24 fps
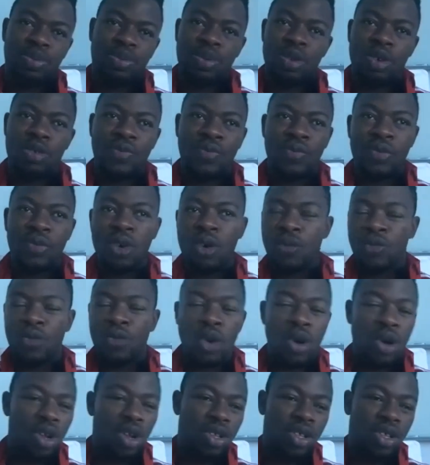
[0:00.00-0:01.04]
f-
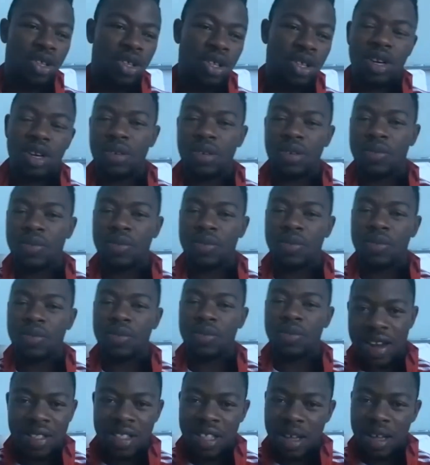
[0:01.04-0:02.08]
folders for
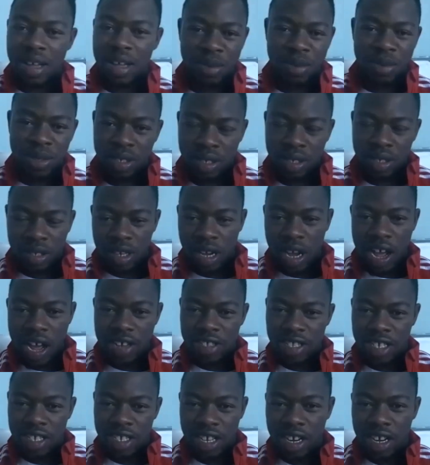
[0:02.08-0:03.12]
any type of
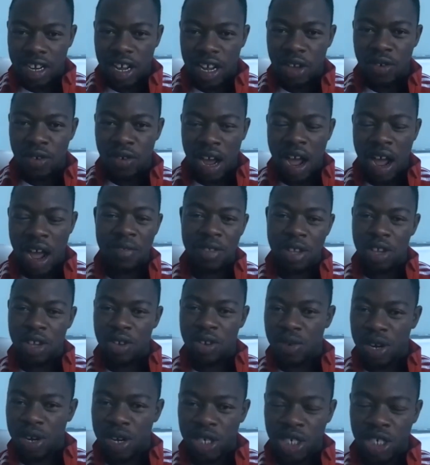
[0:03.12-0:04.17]
content that you have that you
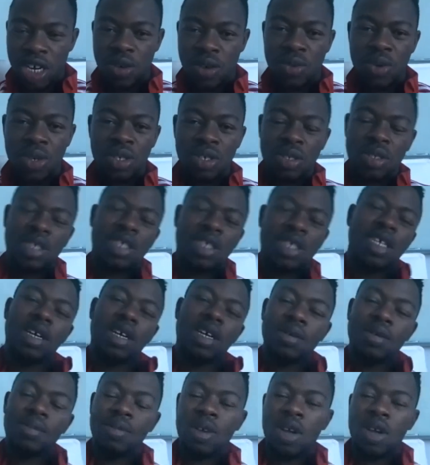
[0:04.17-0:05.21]
want to share with your
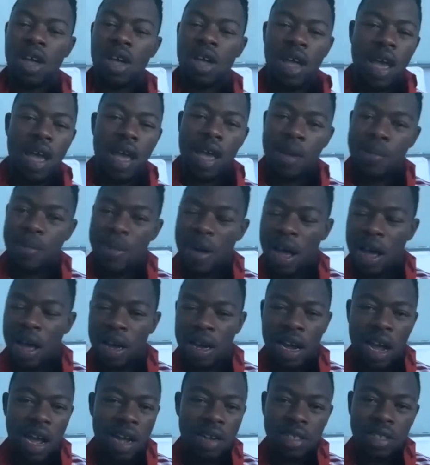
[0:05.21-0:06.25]
team a,
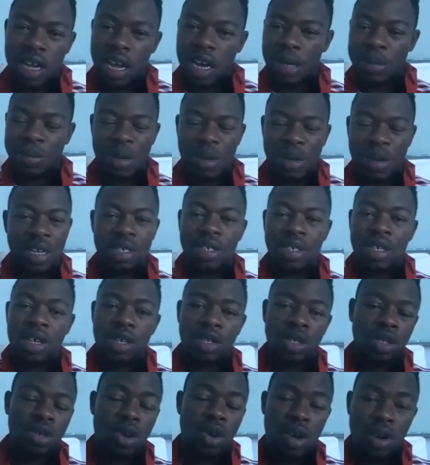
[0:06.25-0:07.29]
contact page,
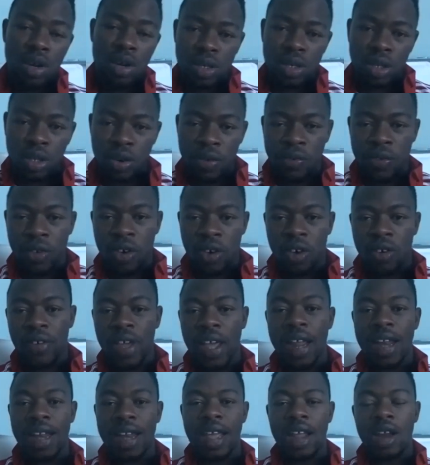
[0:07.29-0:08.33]
so on and so forth.
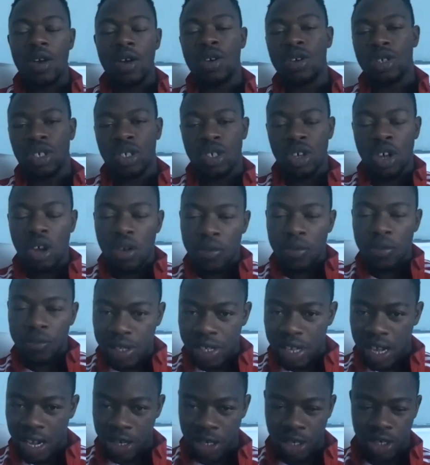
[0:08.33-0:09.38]
And then on the service
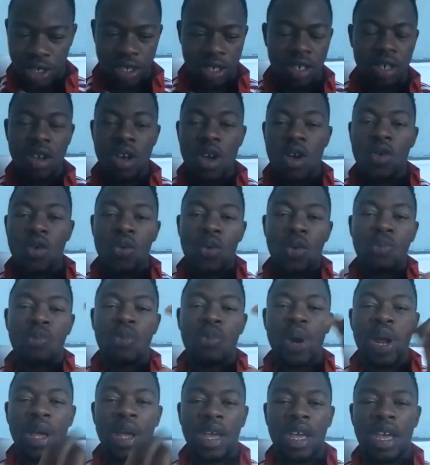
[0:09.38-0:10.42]
section, we
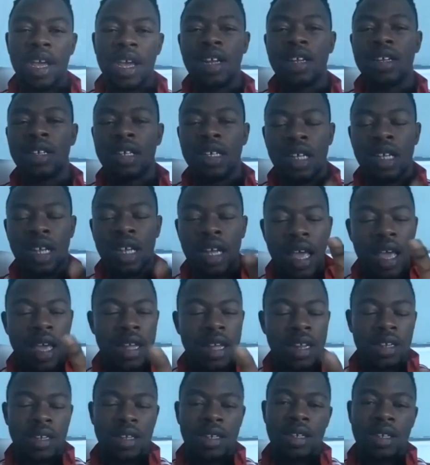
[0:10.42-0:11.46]
break in
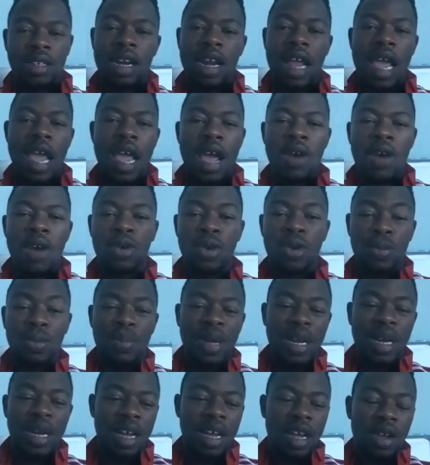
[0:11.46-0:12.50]
and the layout would
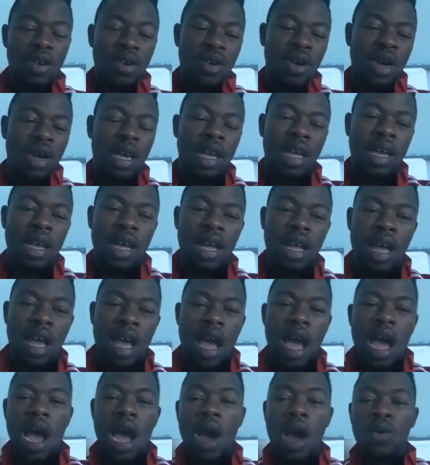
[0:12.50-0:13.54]
be like, okay,
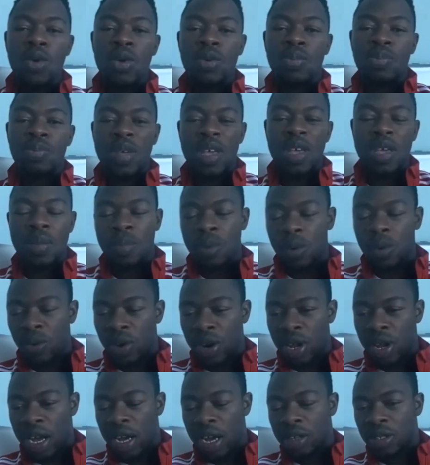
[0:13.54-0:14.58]
how would people
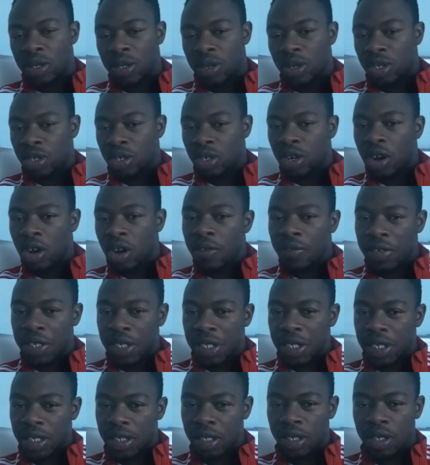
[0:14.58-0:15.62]
react to your
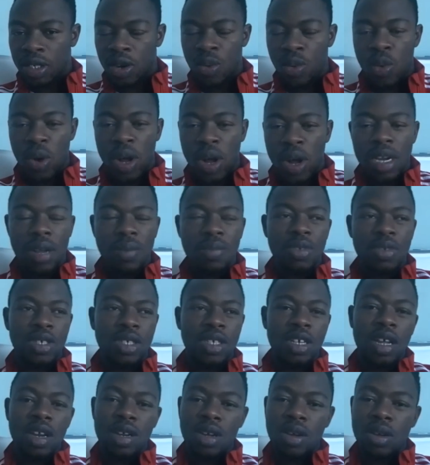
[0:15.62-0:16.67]
services? You want them to
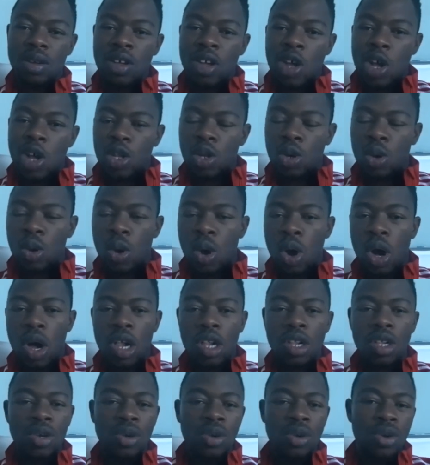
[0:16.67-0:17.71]
send it, to
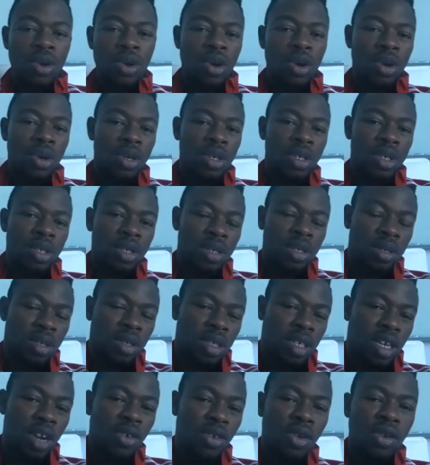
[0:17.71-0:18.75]
call you or
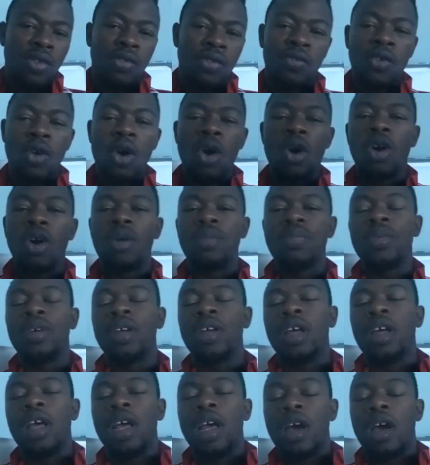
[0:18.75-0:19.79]
send you a form,
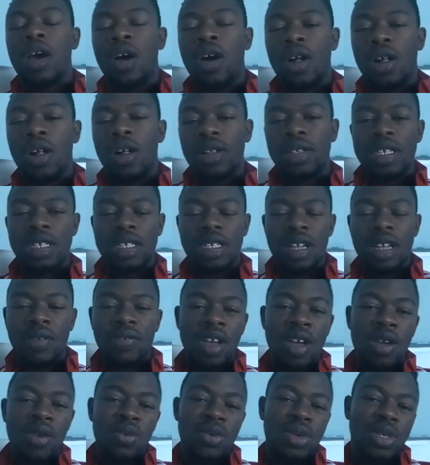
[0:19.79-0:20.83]
all this stuff.
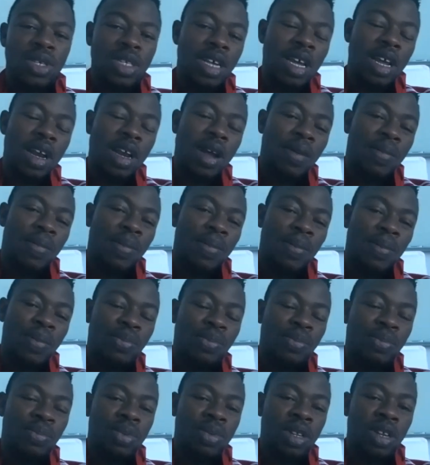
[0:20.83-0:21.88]
And we set up
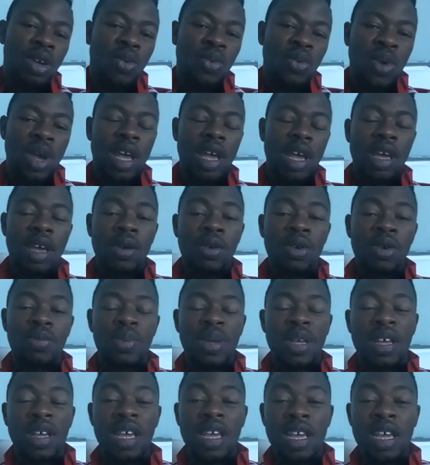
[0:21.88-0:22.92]
the way it would
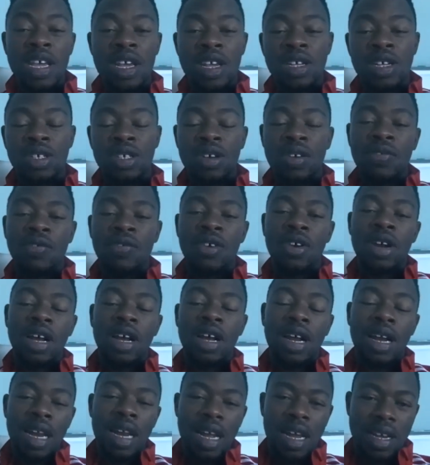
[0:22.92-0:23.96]
be easier for the
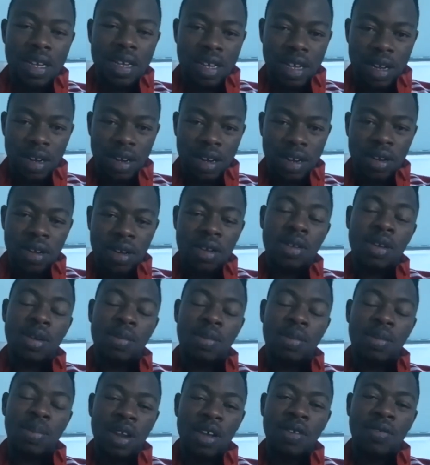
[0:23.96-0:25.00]
client,
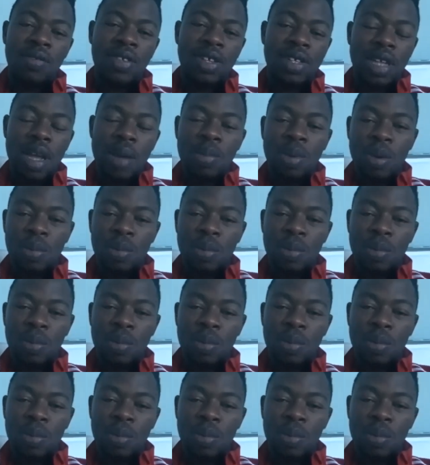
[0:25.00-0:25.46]
depending on the type